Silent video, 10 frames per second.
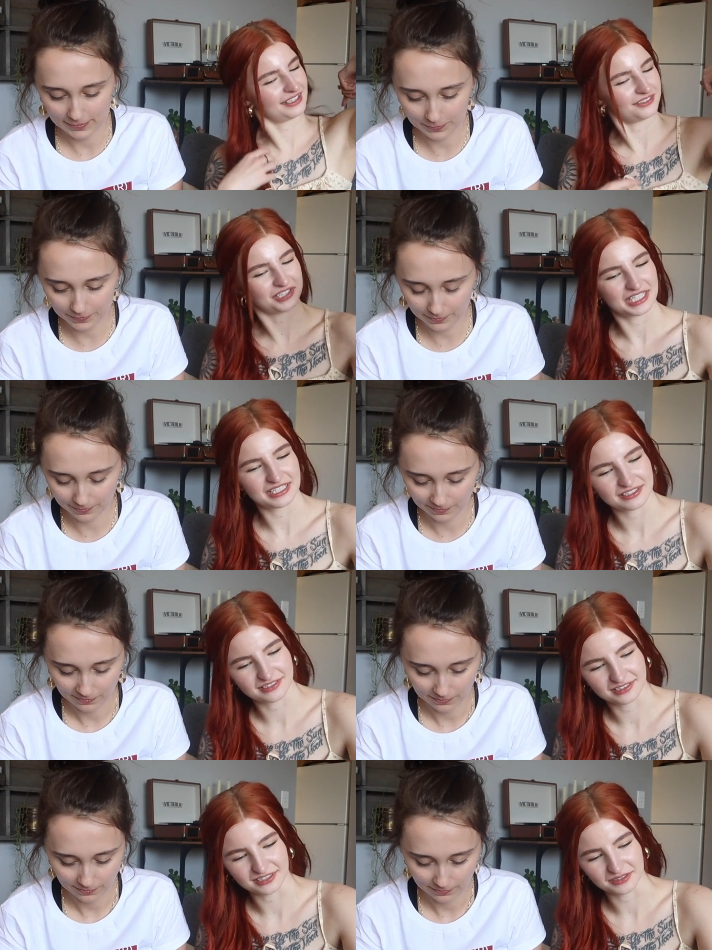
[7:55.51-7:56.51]
Speaker 1: like your kisses.
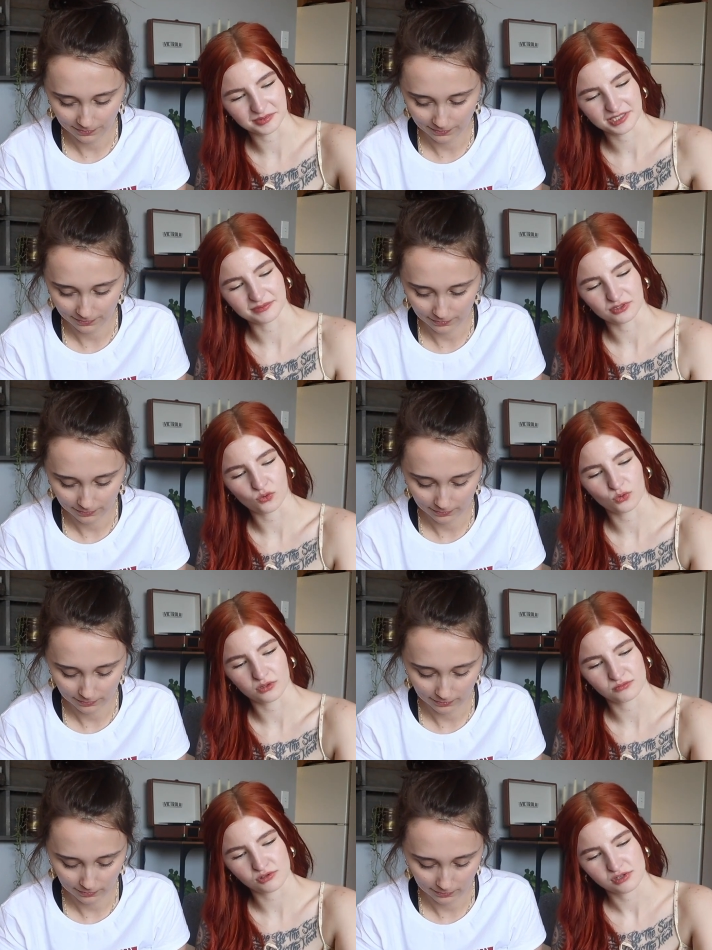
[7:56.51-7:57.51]
Just kidding, your breath smells
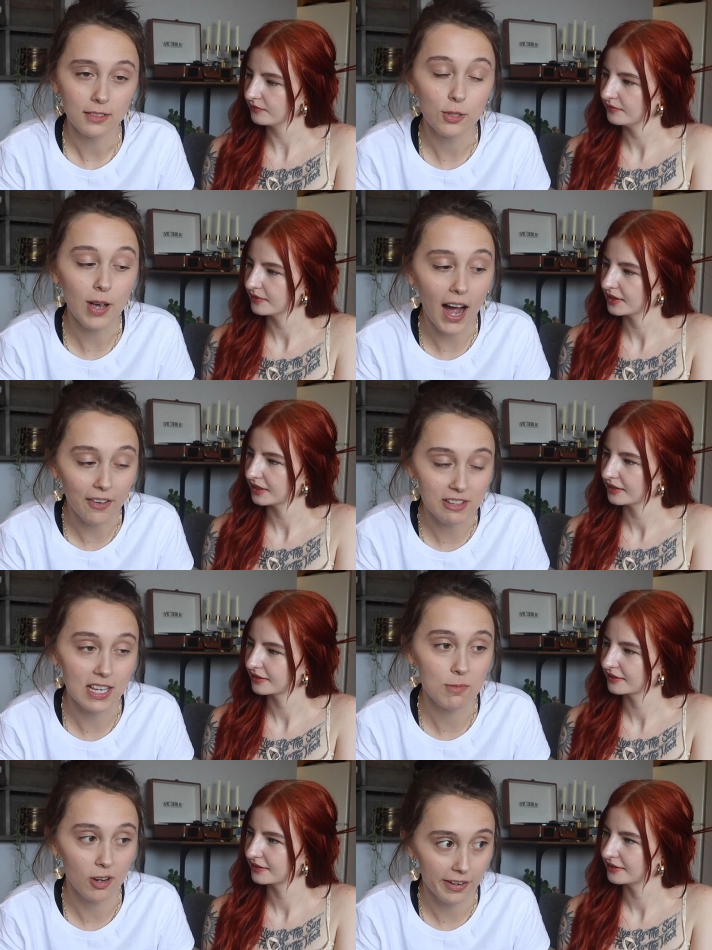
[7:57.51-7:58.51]
horrible.
Speaker 2: You have to
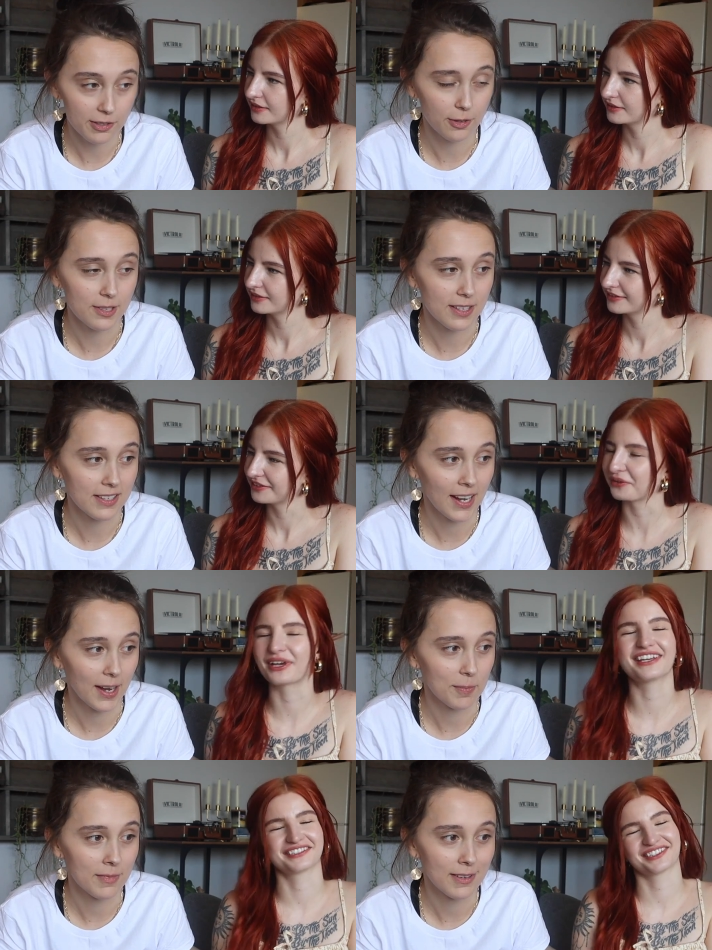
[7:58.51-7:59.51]
keep your eyes closed this time. Okay,